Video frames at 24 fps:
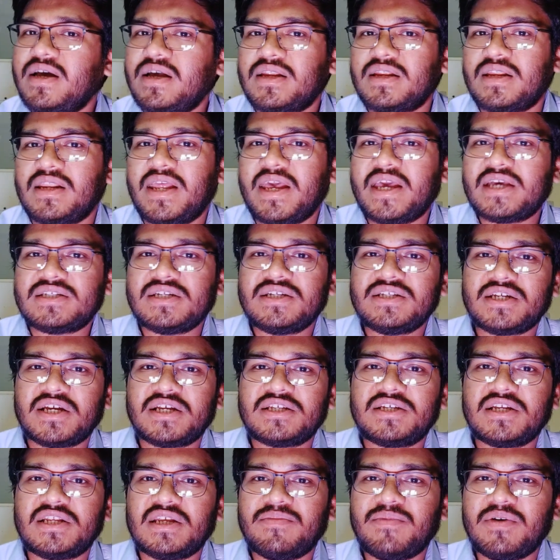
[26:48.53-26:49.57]
Less
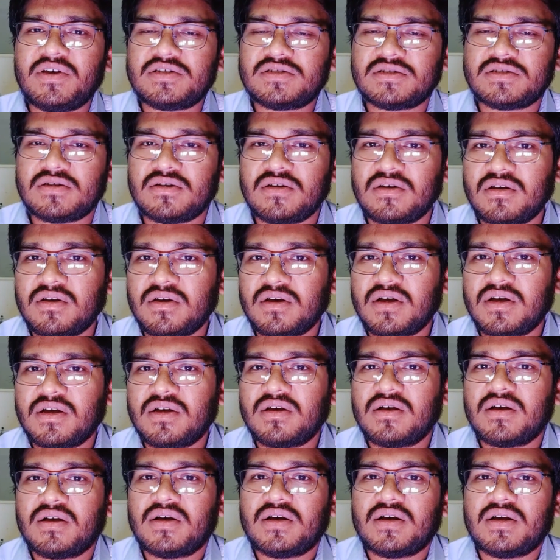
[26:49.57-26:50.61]
intensity means
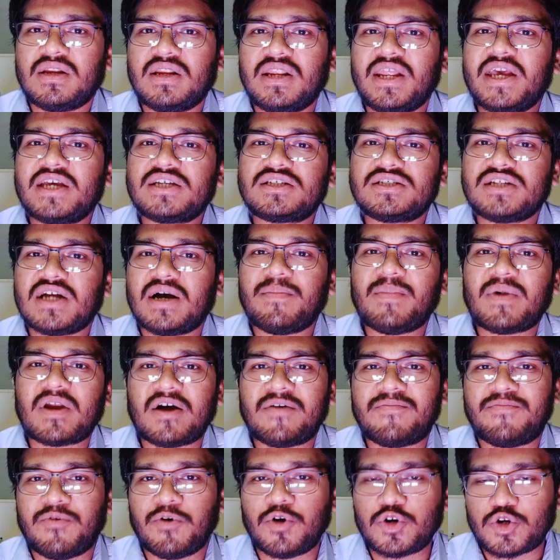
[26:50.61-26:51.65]
less number
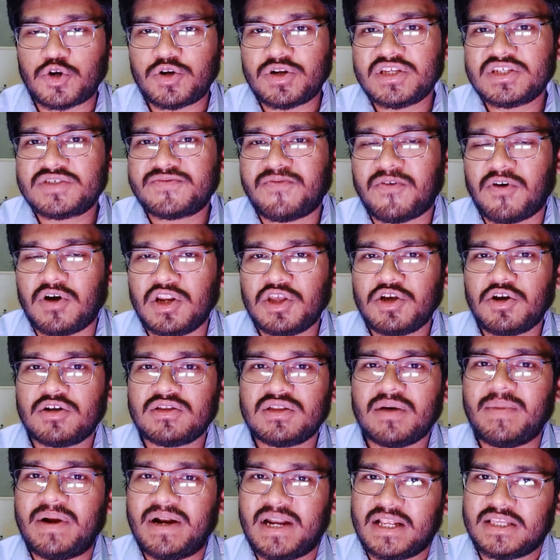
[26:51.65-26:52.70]
of photon is falling on
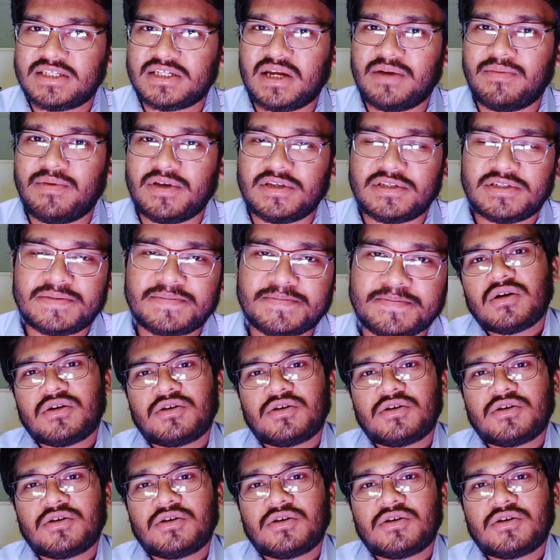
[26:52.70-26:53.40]
the metal surface.